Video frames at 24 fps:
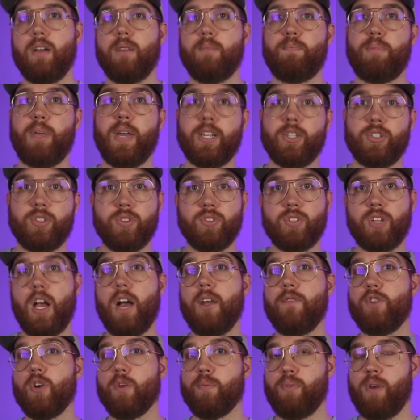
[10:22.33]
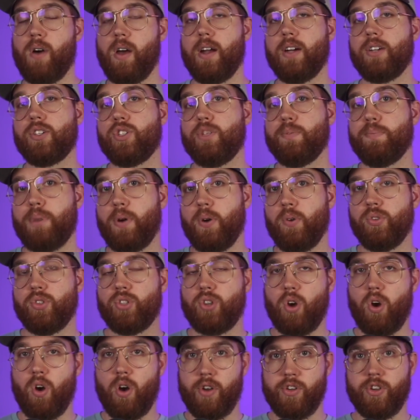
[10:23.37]
pictures of your products to post
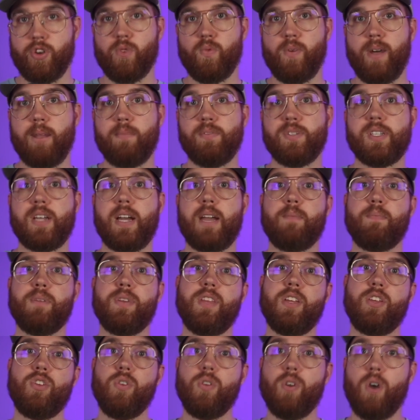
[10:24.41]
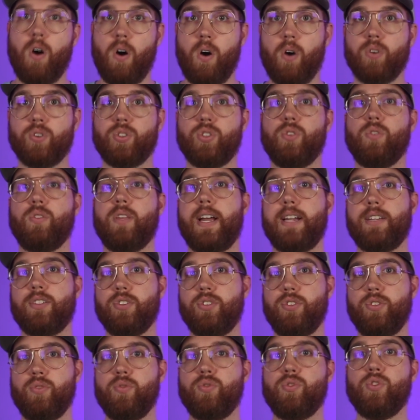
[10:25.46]
on your website, but then you'd also like to
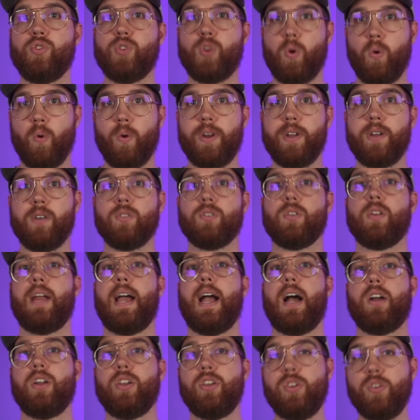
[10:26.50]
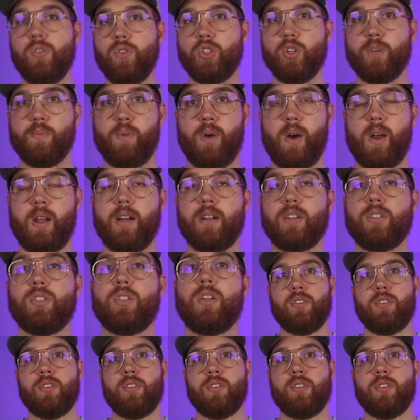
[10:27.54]
do tutorials on how to use your products.